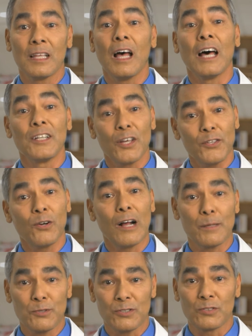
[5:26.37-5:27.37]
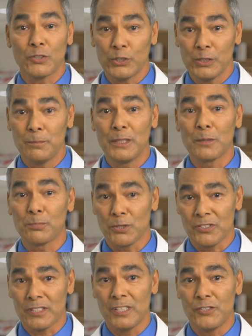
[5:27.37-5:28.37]
Another option could be a
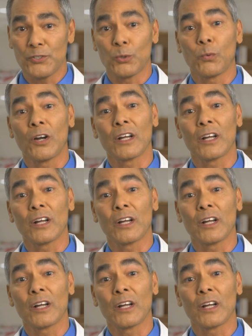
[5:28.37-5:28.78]
procedure where